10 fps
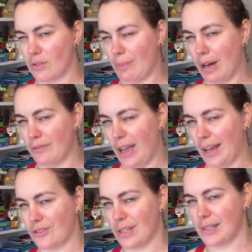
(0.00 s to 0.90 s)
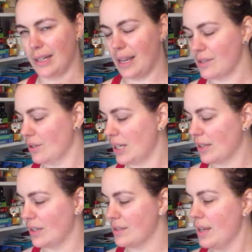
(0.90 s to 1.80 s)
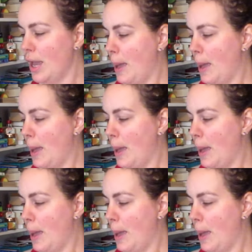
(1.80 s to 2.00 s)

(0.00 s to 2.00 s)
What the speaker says: so I might have actually said yes, I'll take this.